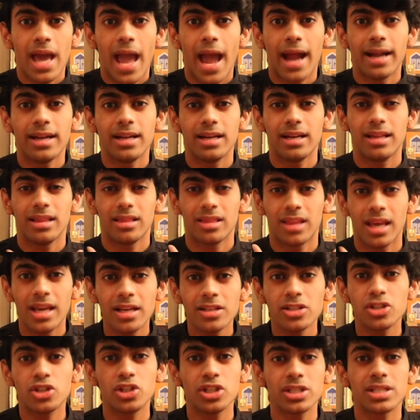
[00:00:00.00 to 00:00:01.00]
and
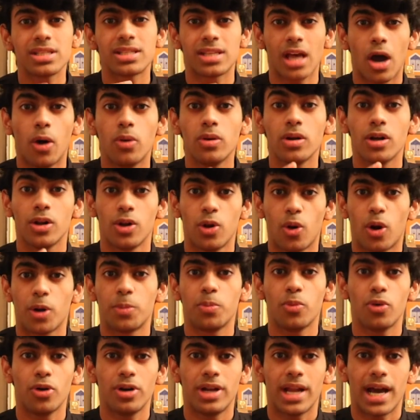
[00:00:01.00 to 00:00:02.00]
things just sound a lot more